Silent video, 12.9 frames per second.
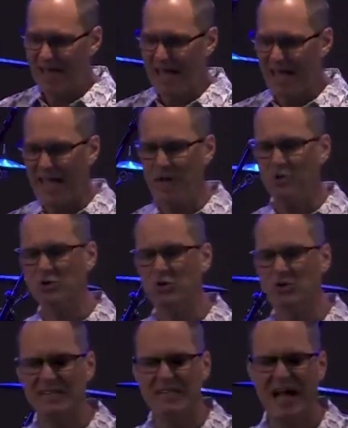He was going
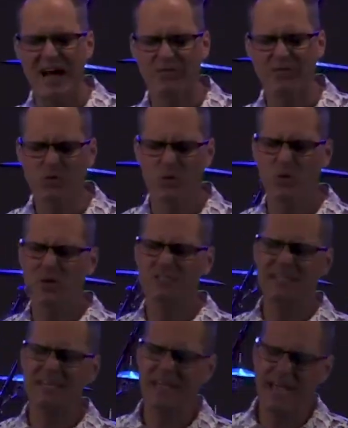to die for the ones that
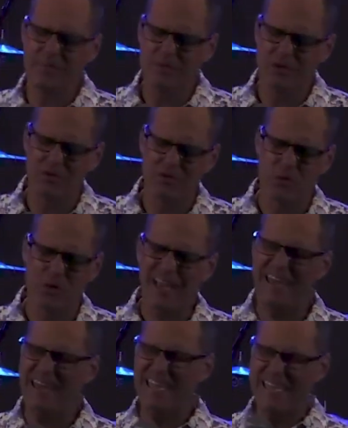he came there for, and
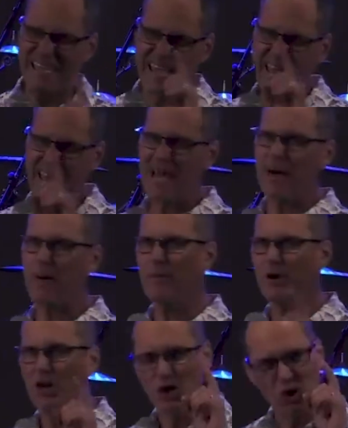he kept
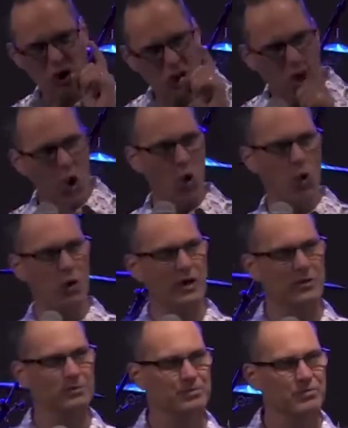
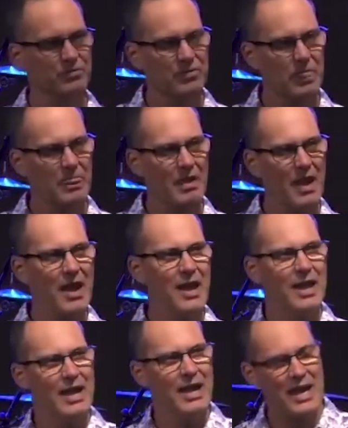going.
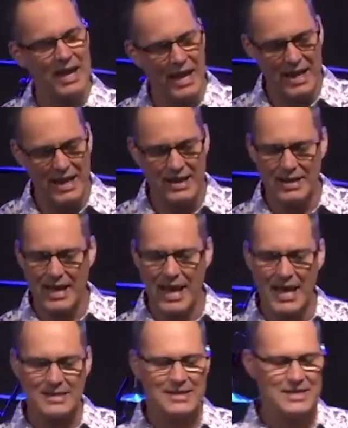And, and I
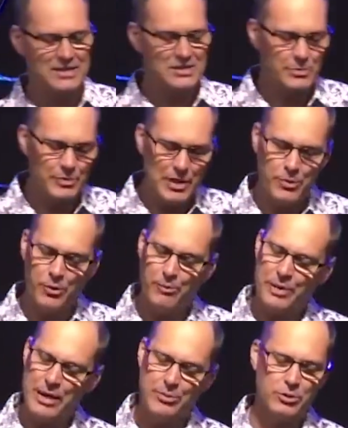say this to people, and
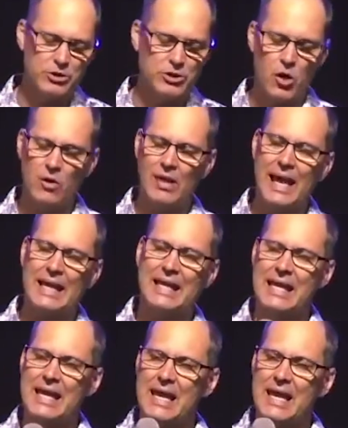people don't like it.